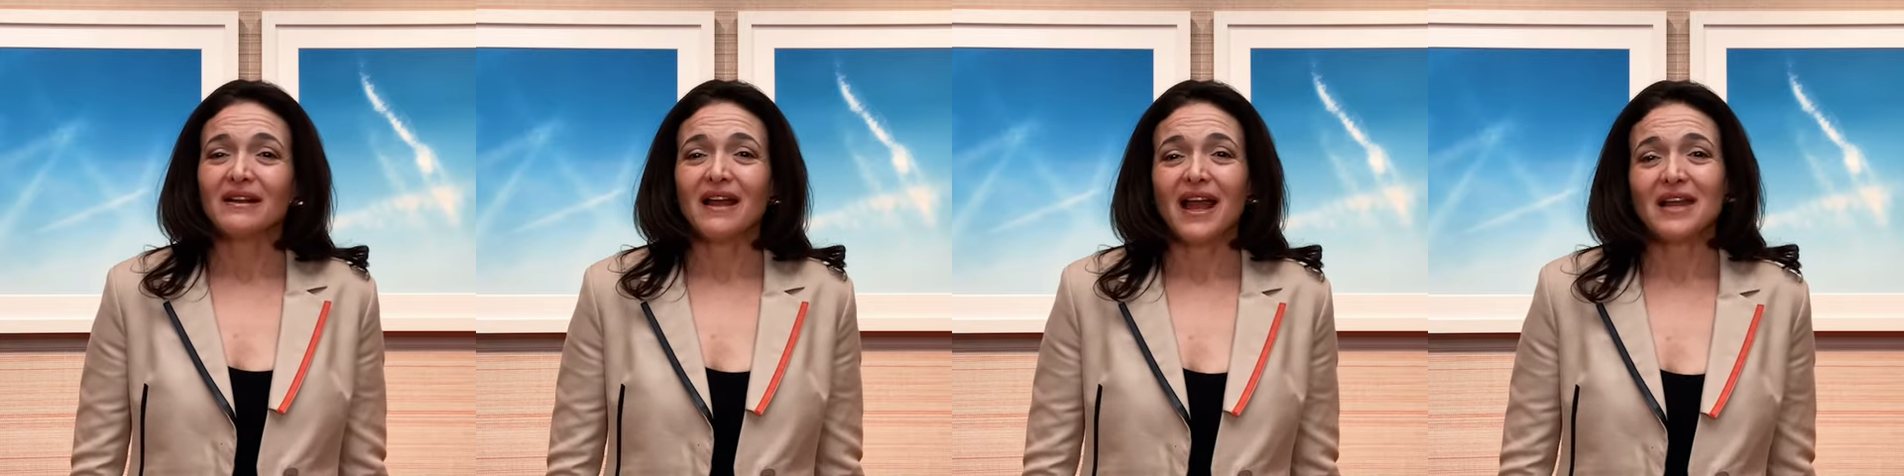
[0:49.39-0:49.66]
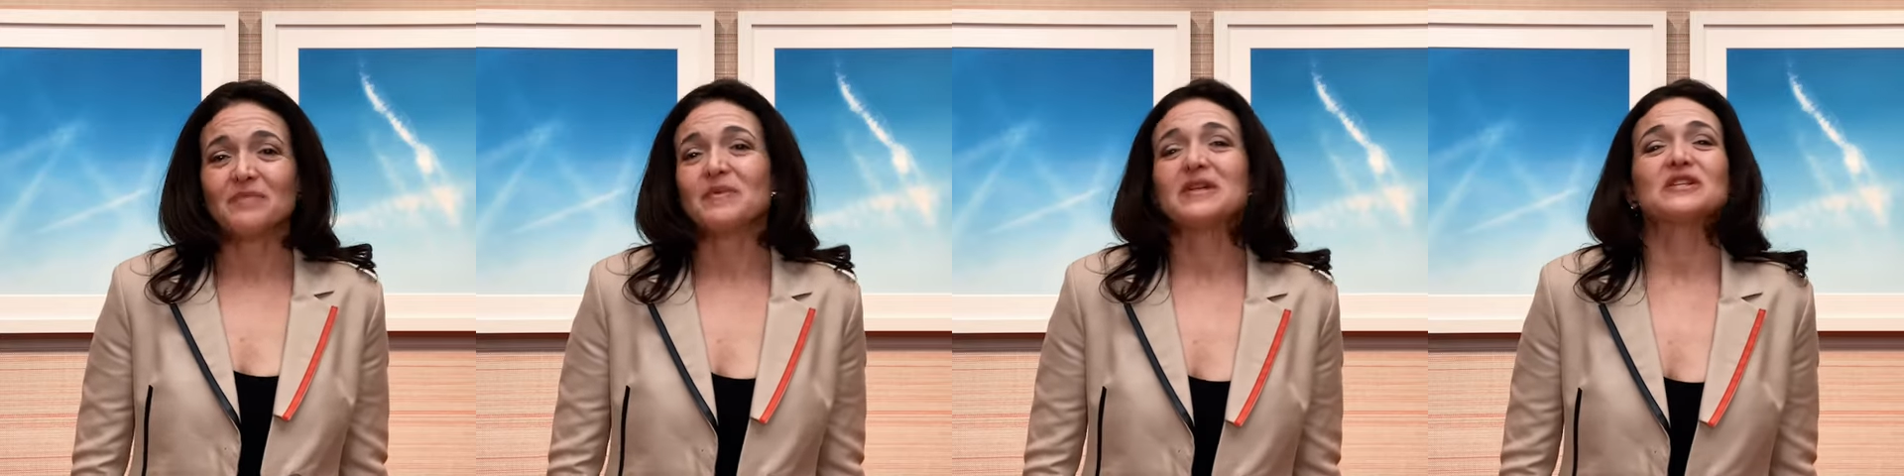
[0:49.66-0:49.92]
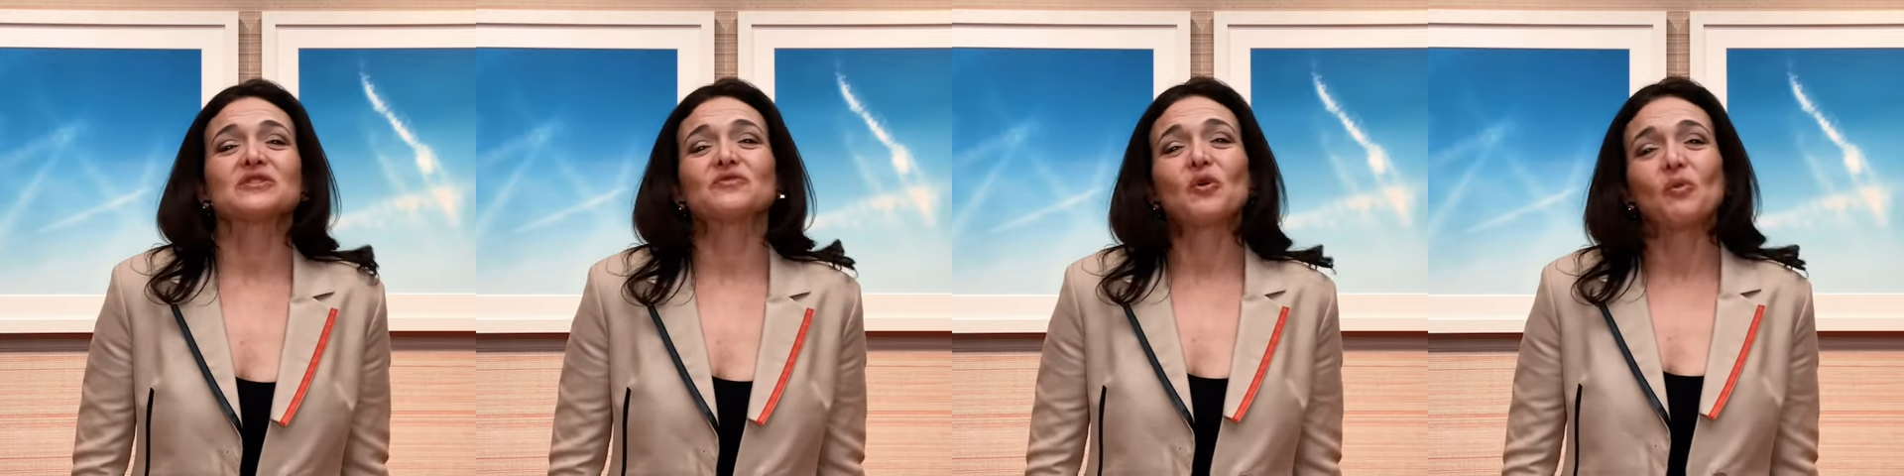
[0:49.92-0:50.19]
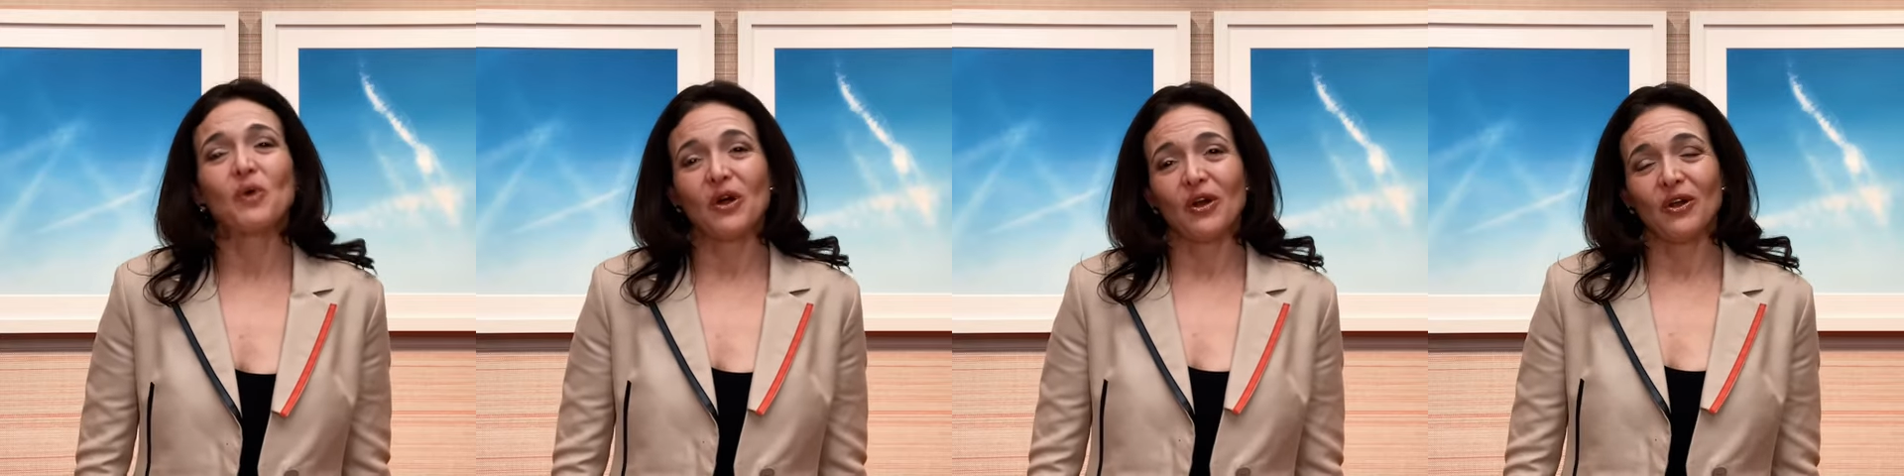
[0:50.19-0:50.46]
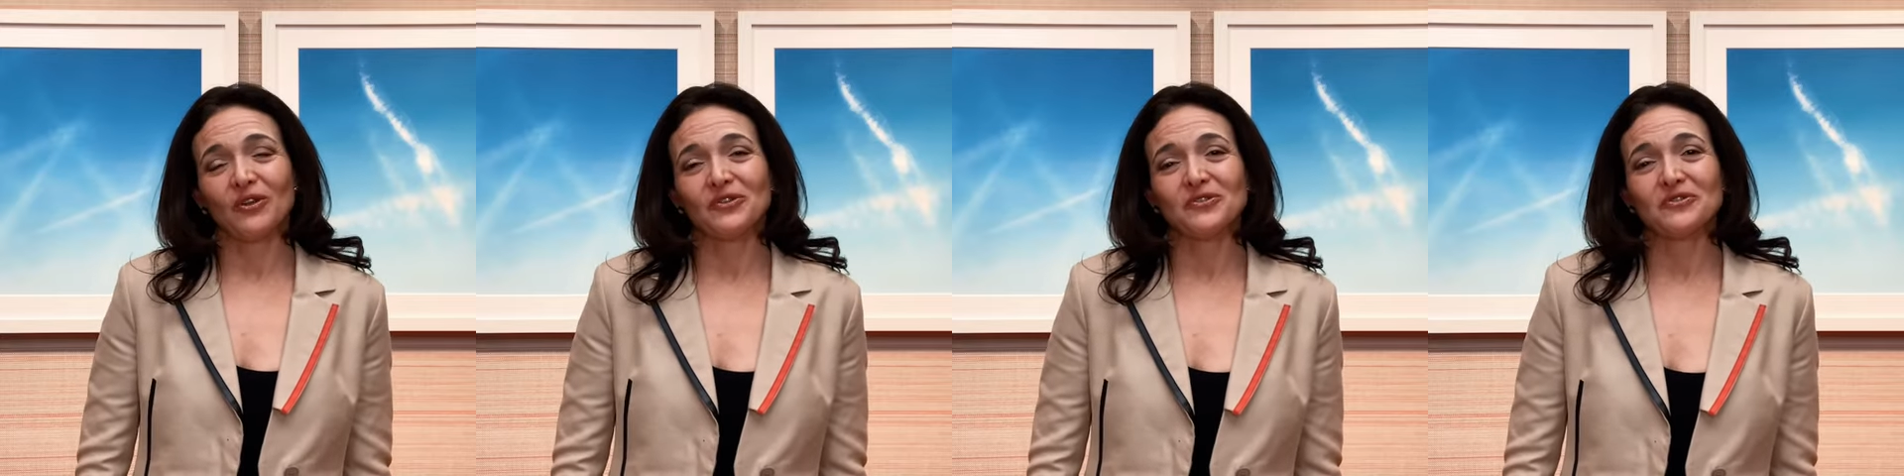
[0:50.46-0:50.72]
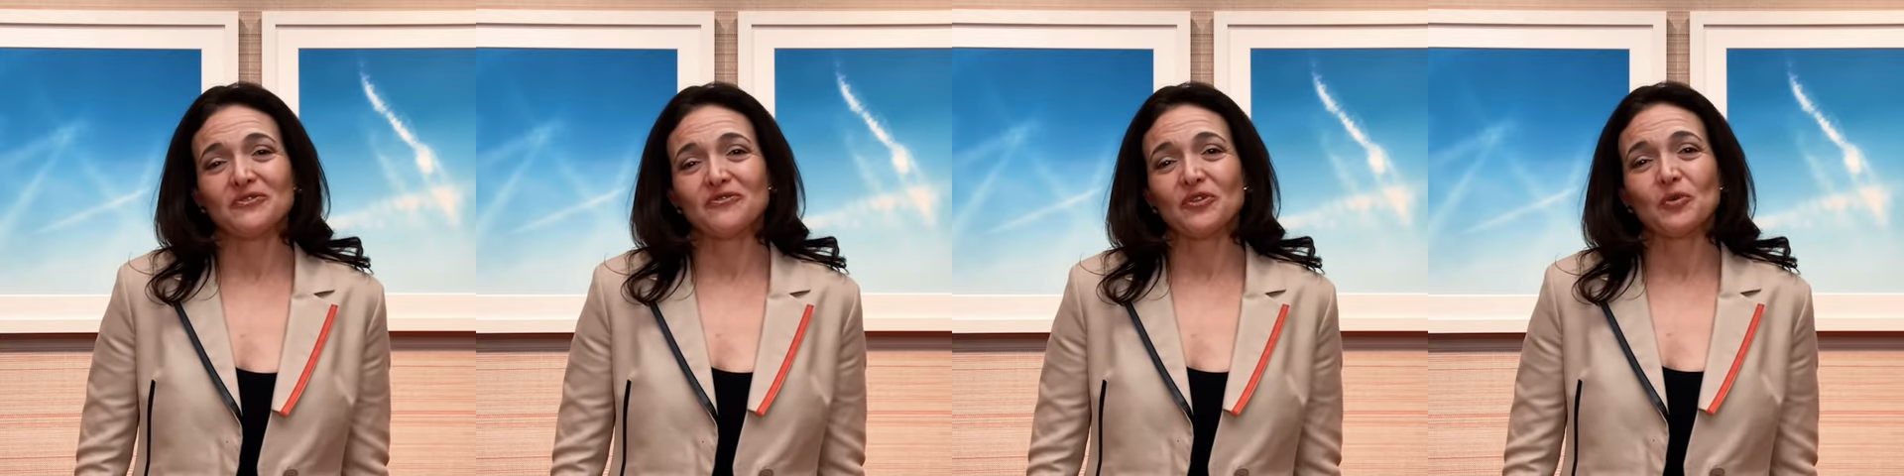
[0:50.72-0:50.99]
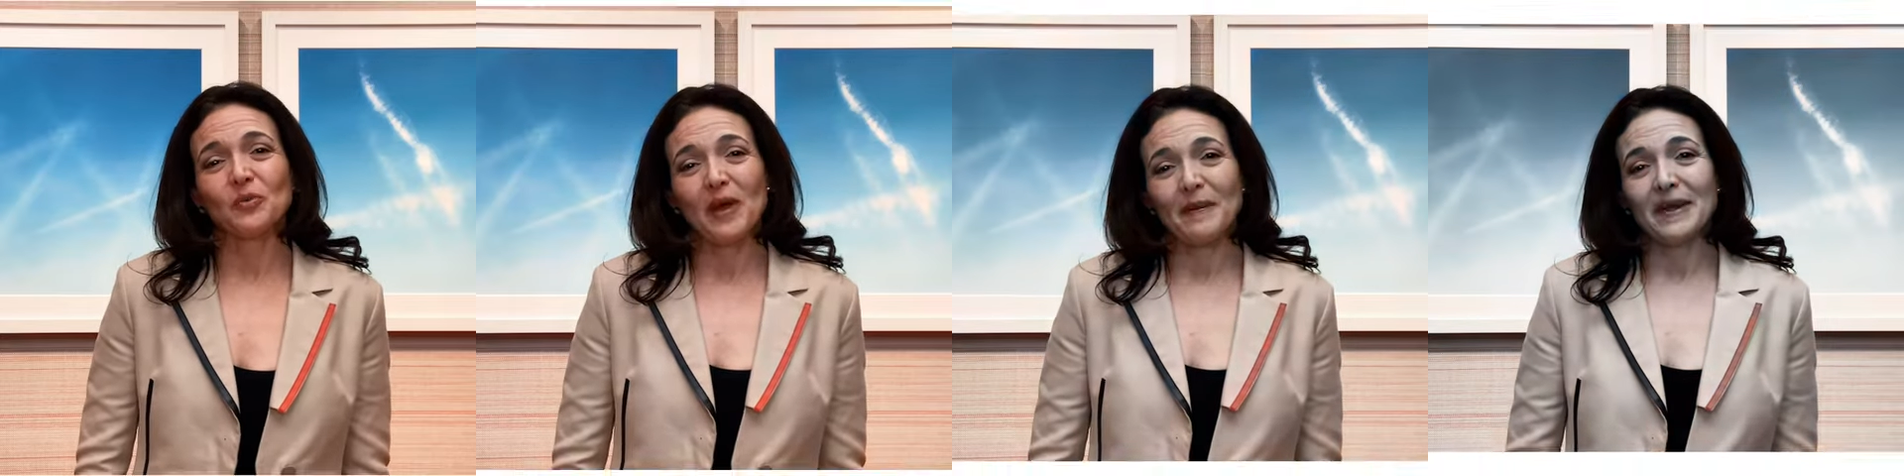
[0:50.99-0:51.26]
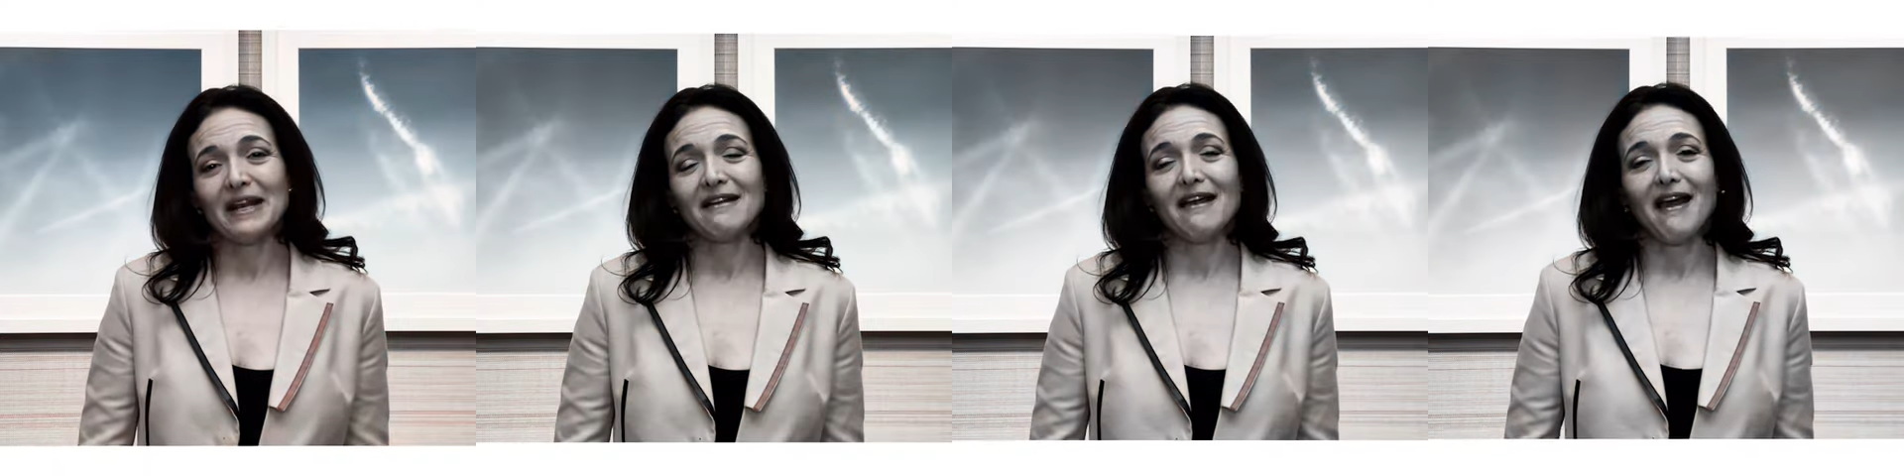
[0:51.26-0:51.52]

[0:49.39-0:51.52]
and peaceful world for women.